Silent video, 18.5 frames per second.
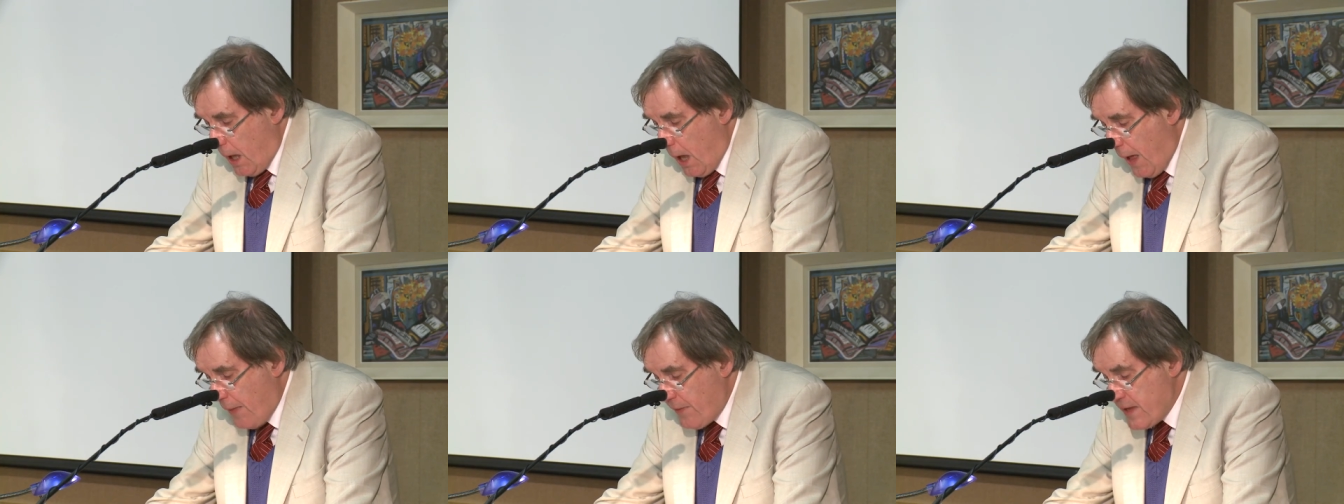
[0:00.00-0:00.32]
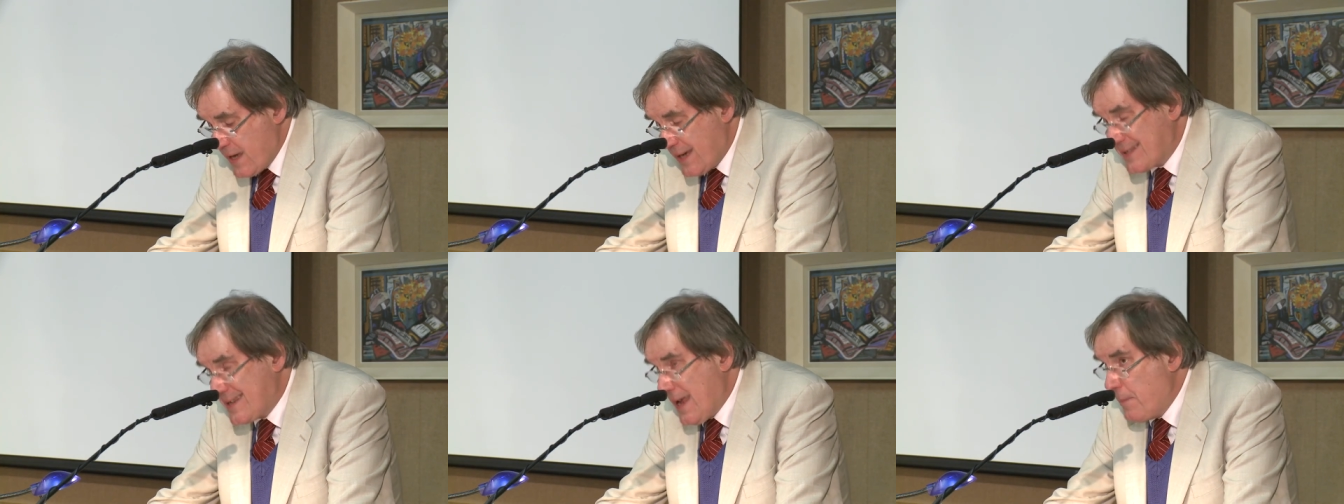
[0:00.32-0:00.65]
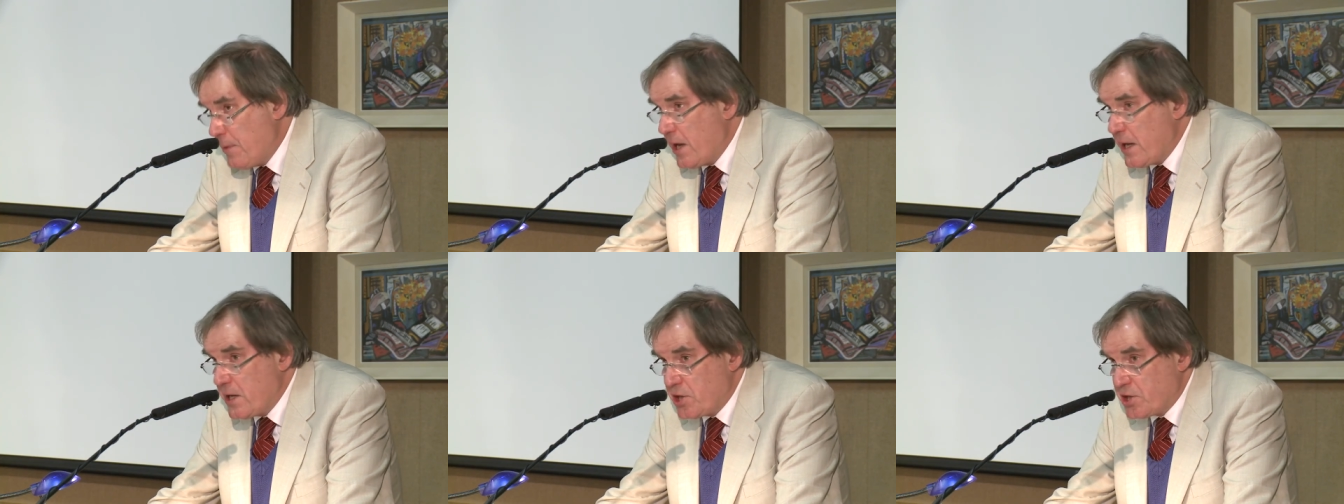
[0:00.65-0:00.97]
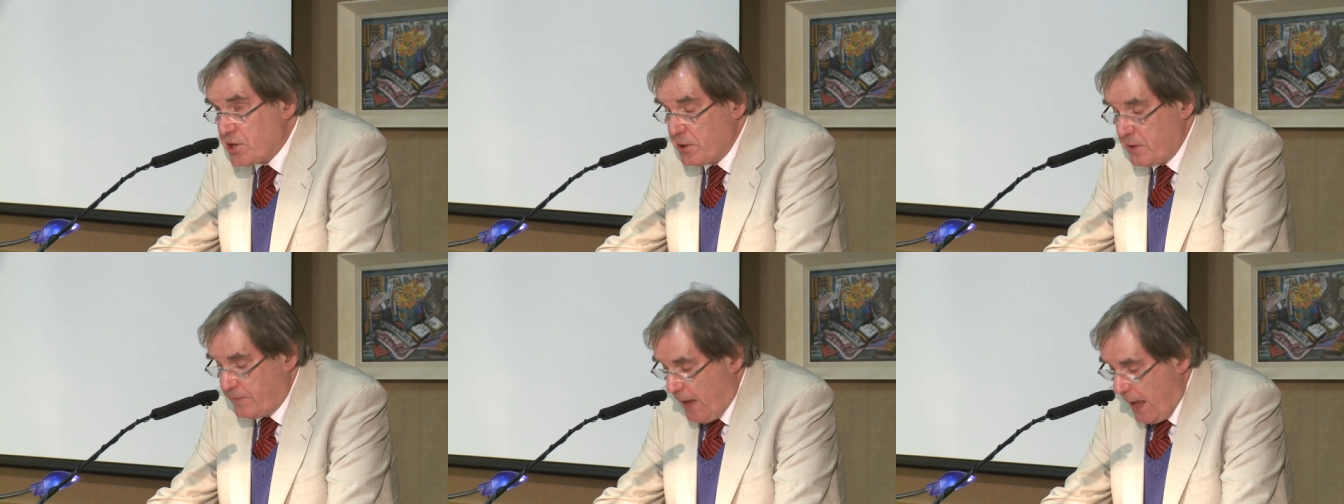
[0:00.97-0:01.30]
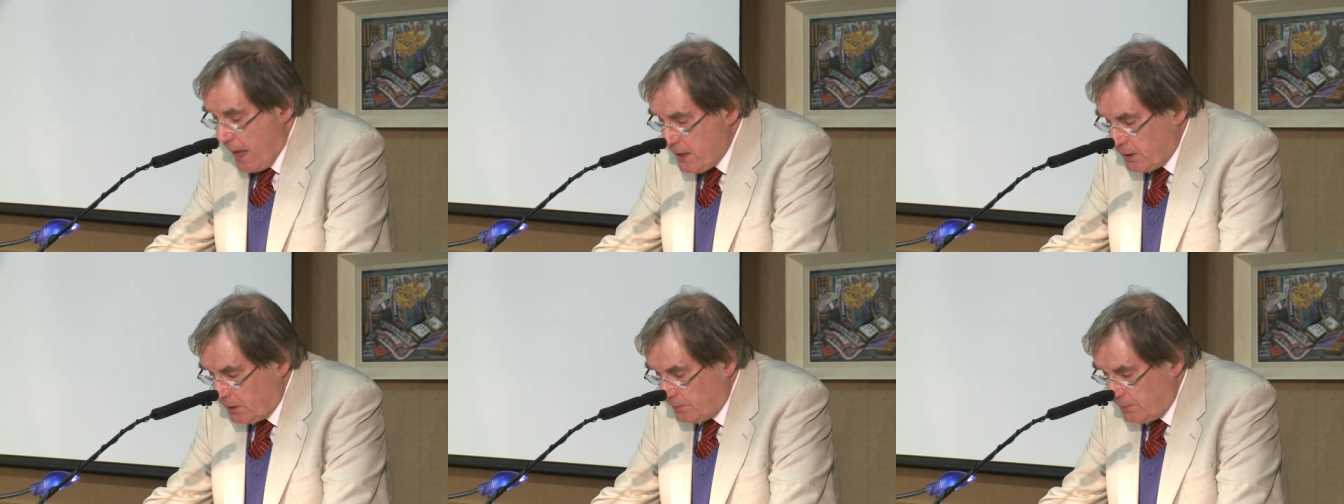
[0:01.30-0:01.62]
And the examination of
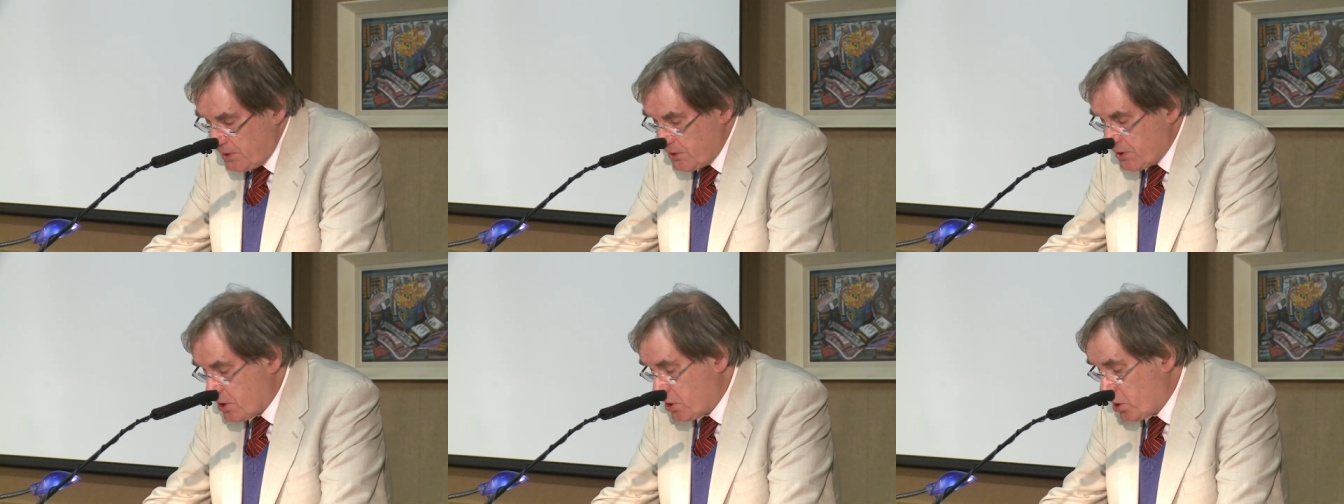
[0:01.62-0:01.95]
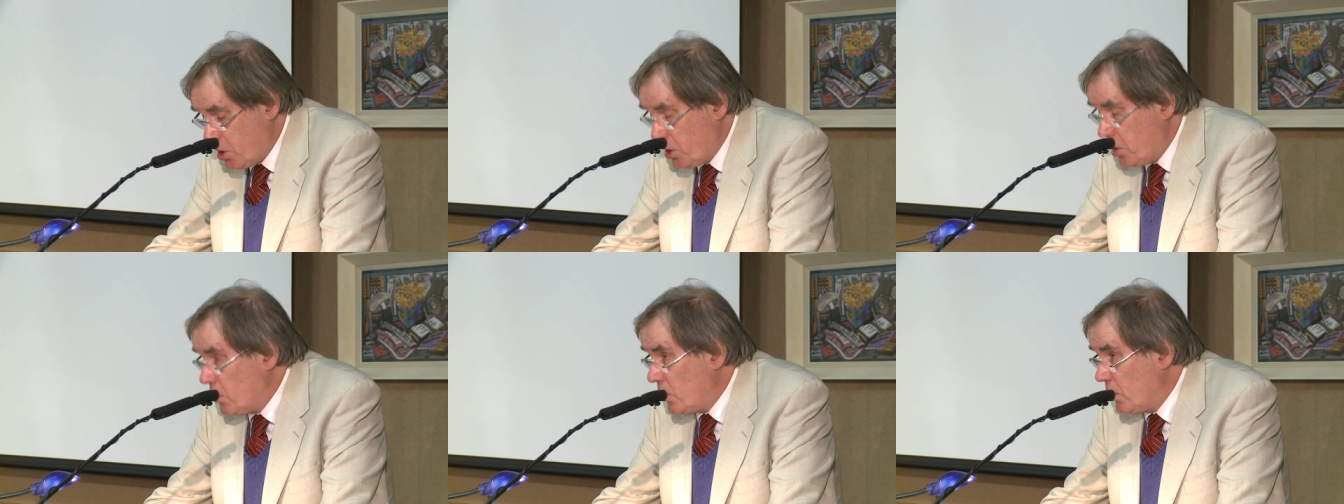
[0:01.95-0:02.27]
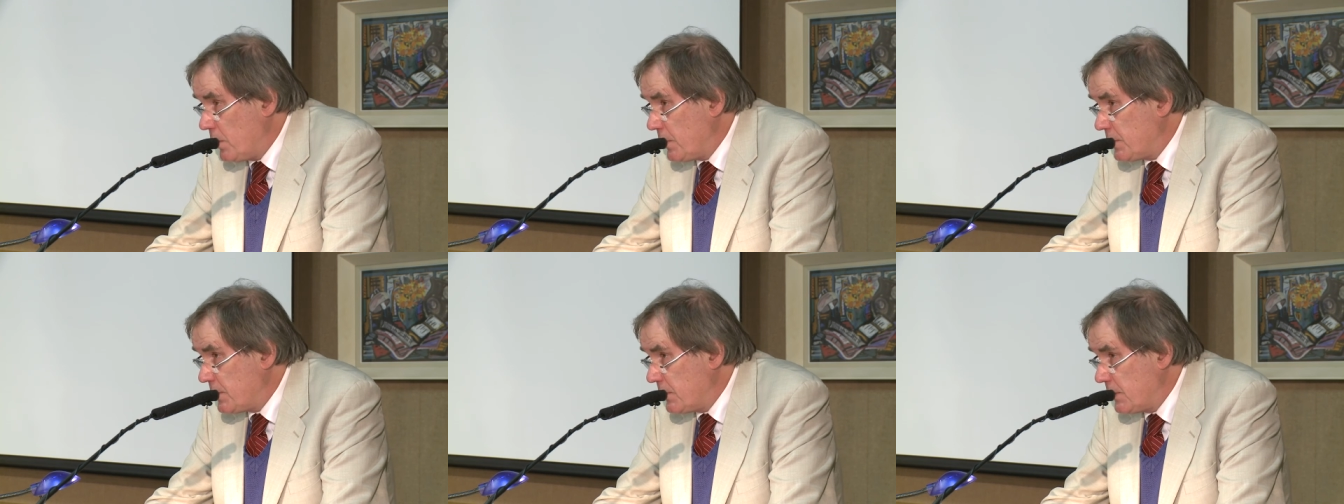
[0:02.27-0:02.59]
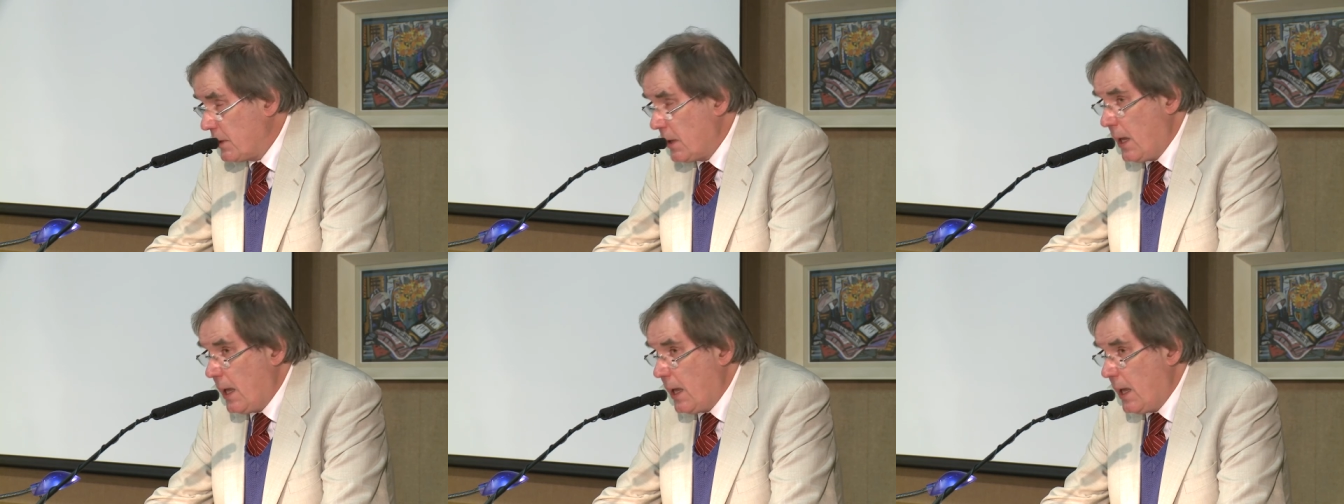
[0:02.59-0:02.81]
ailments cured,